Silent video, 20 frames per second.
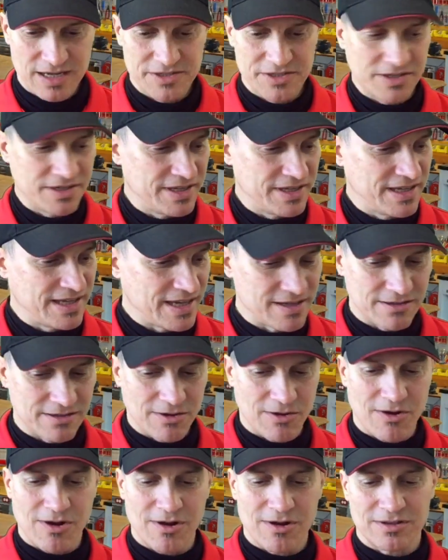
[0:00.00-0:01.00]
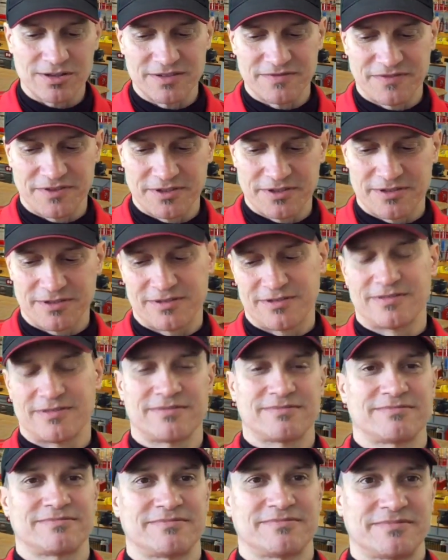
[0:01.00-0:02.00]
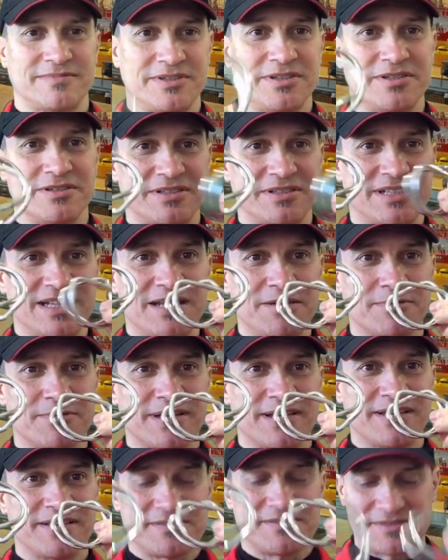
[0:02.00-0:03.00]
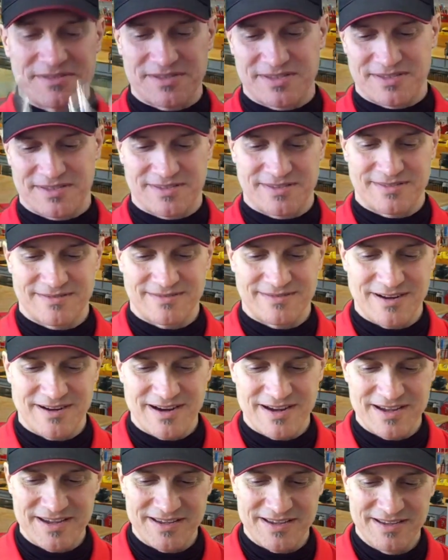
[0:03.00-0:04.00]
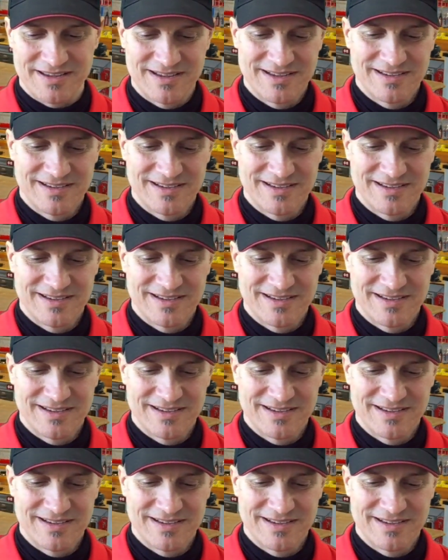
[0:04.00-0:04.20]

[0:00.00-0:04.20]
You're going to get all of your D-rings, right?